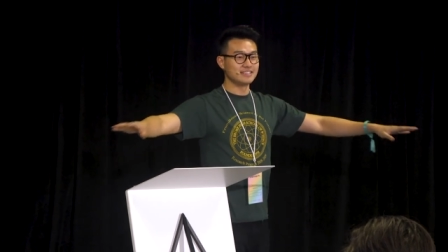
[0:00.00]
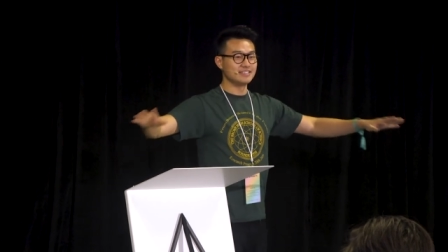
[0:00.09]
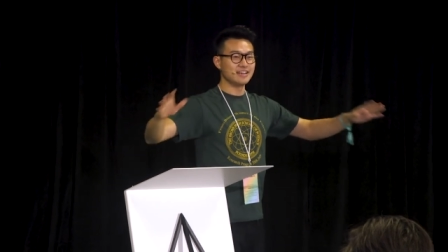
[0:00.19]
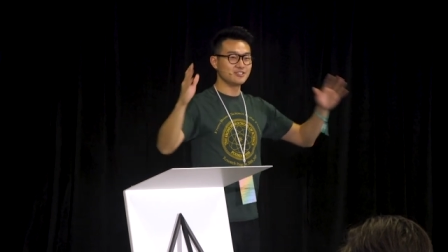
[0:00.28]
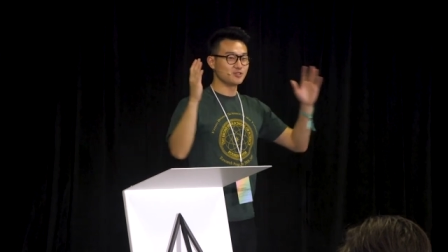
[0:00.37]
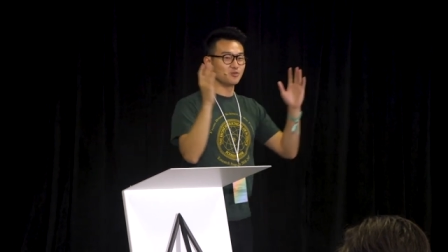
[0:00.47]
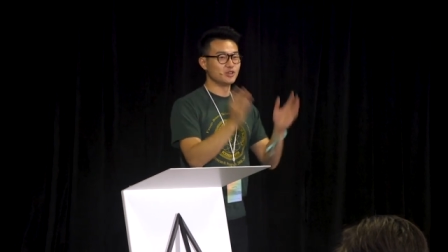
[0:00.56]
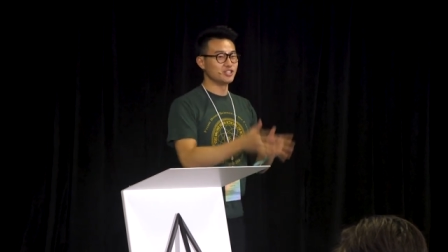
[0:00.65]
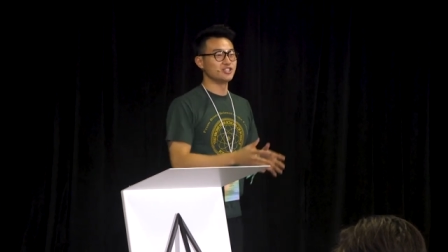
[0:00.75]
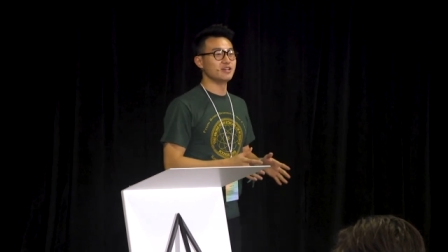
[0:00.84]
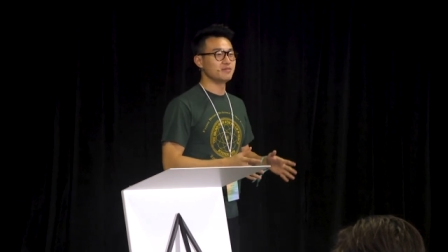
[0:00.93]
It's not just
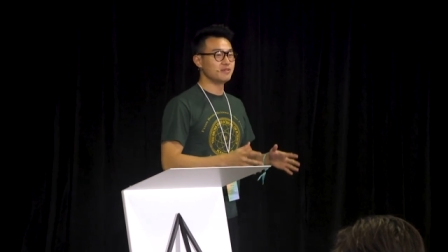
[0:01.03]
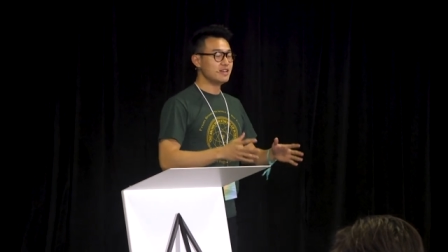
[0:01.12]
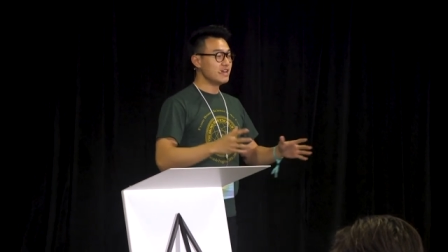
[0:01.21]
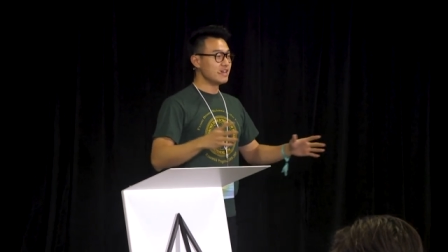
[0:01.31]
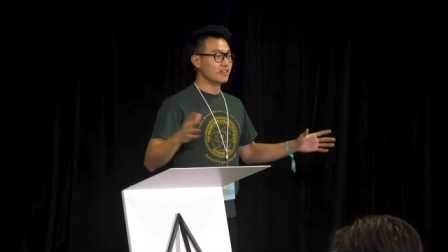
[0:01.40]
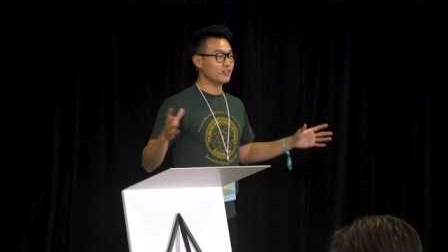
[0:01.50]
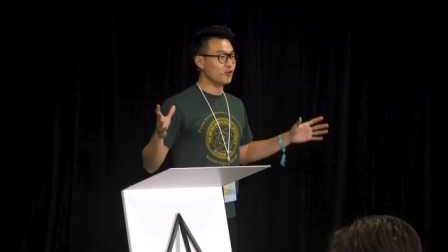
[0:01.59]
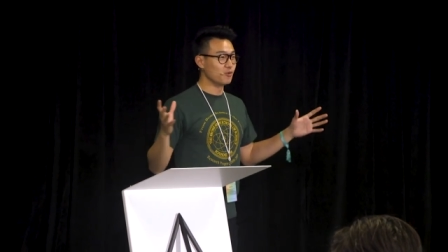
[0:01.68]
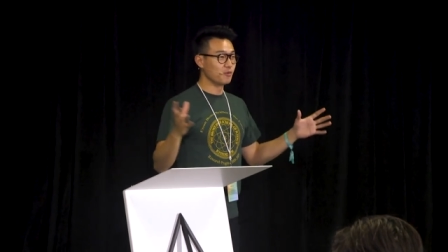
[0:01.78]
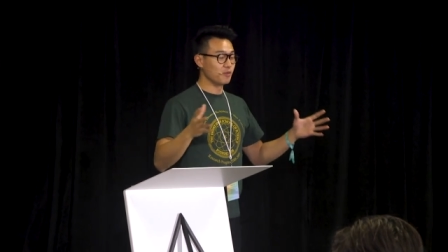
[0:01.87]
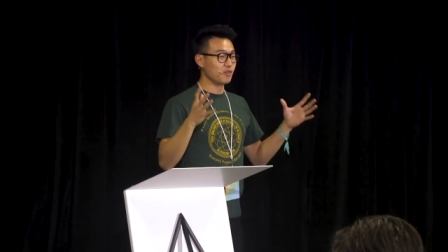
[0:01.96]
one ship. The,